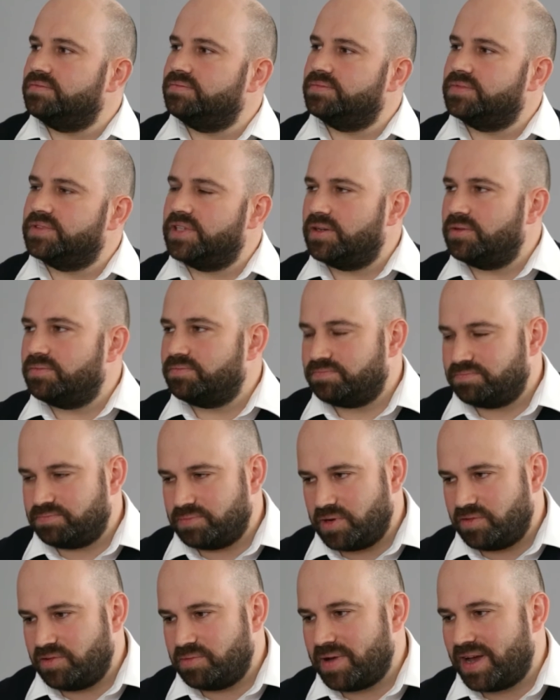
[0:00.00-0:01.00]
So
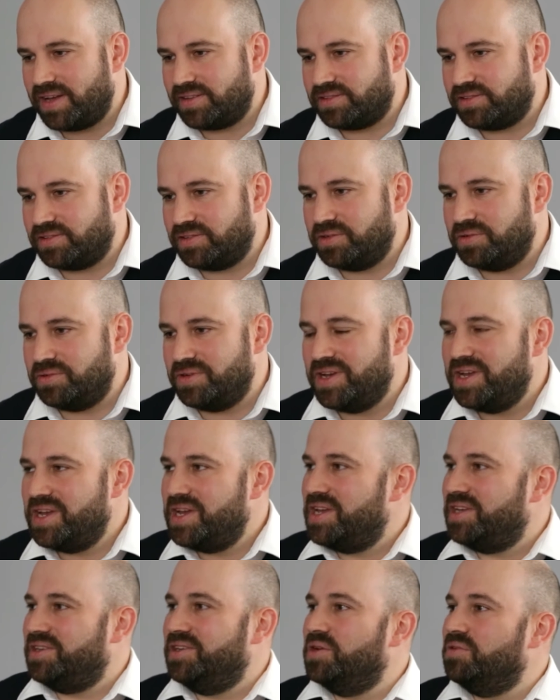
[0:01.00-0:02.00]
moving back to
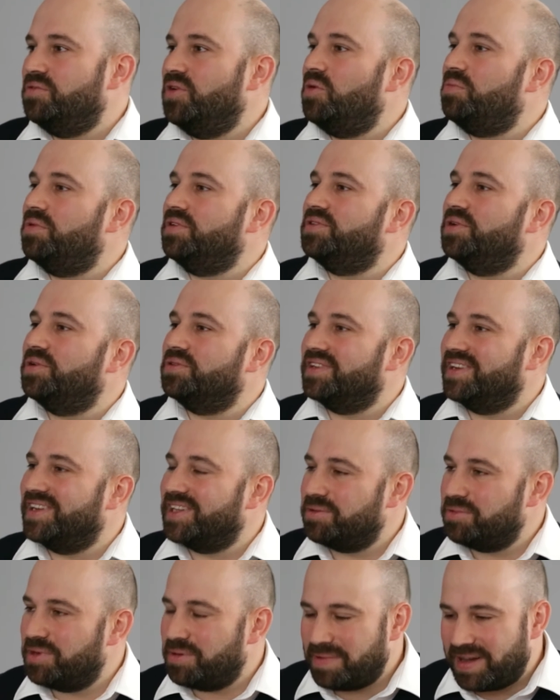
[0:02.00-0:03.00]
you, Rob, we talked a
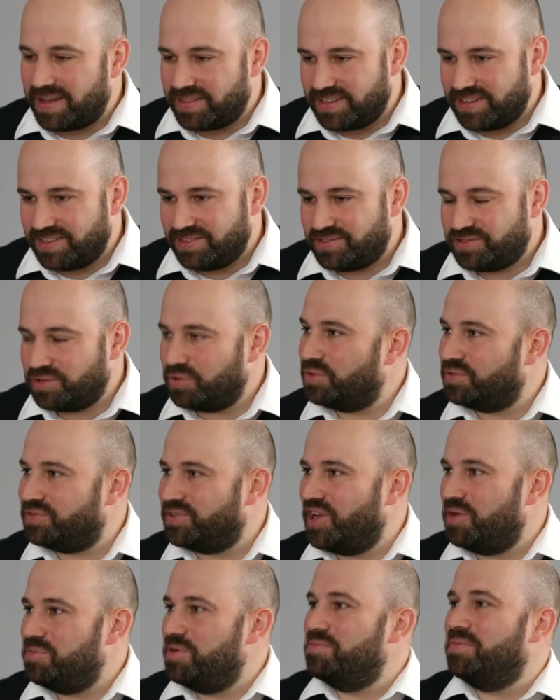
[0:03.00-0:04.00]
little bit about the
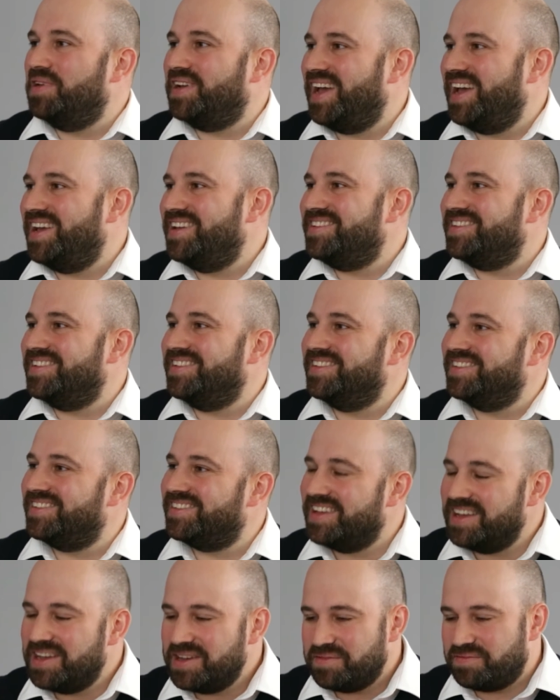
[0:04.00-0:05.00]
short-term implications
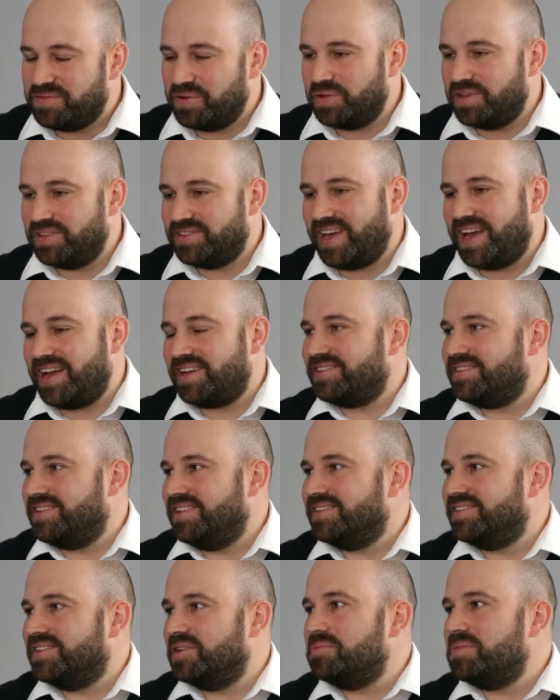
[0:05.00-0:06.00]
for the tax
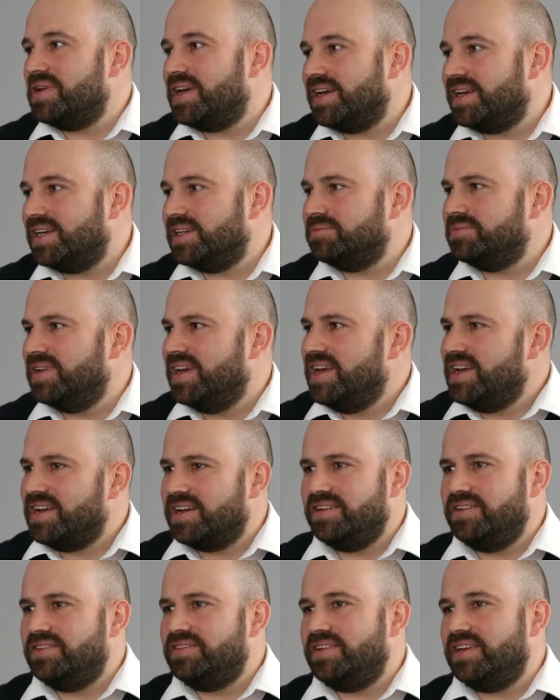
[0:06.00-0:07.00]
system.
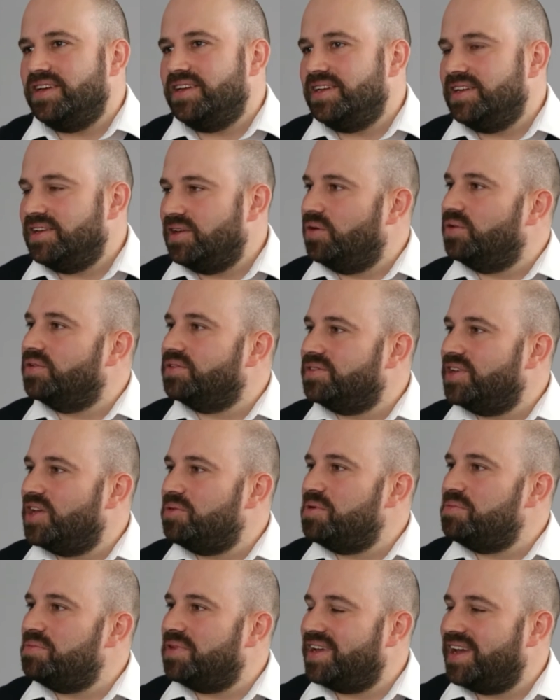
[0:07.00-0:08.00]
Can you see any long-term
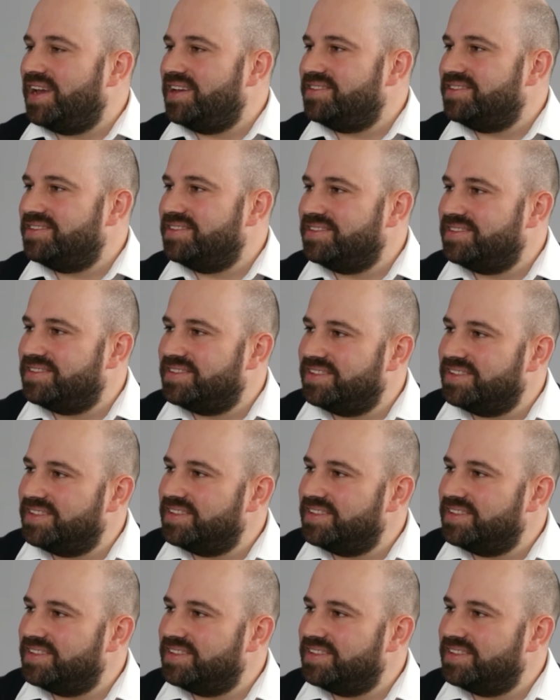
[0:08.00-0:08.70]
implications that